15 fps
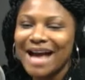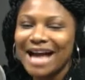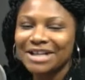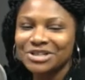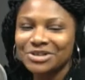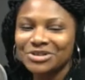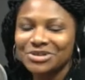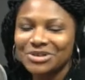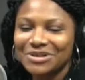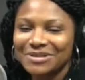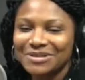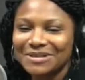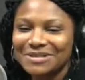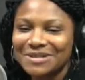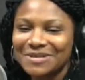at Judith
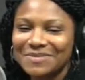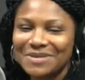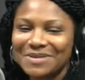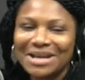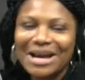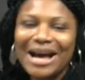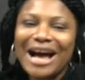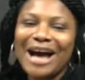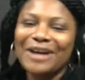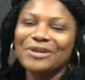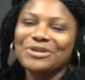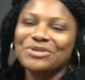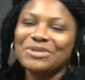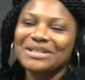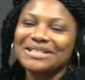Atibi and
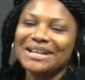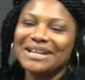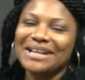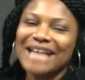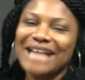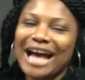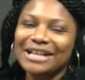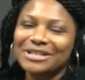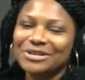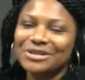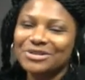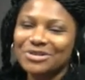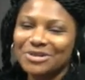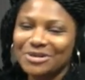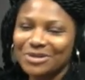on Twitter is at
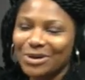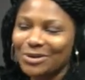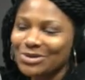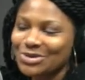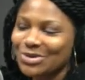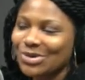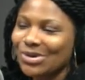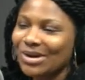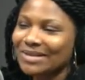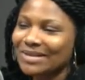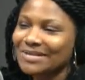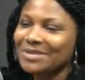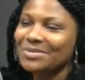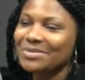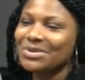Judith underscore
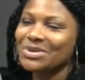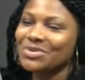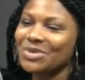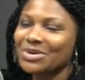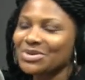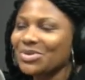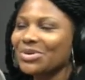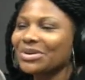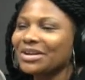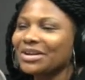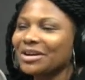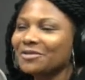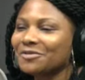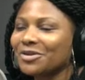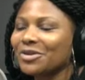Atibi as well. So go on
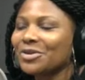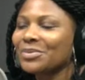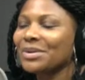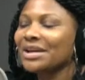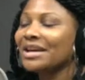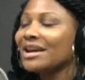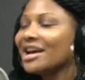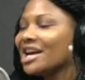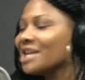there and follow me.